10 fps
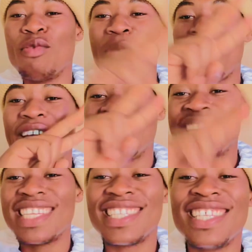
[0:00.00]
my
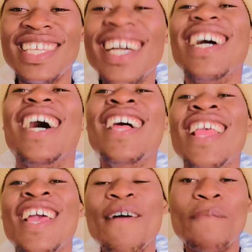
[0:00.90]
fighters.
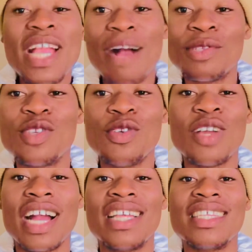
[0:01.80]
Big ups to you
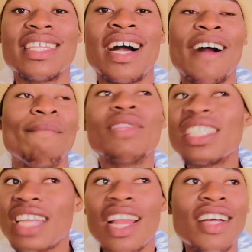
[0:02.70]
guys.
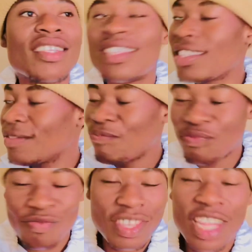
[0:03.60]
Shout out,
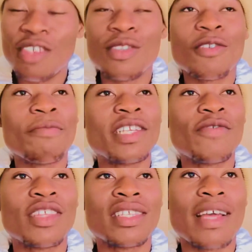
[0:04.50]
thank you so much
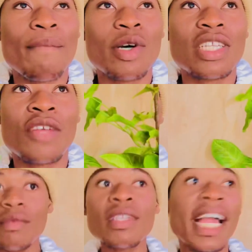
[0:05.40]
for the support.
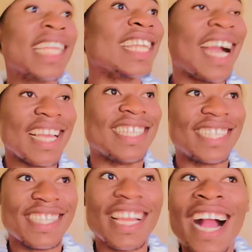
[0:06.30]
And guys,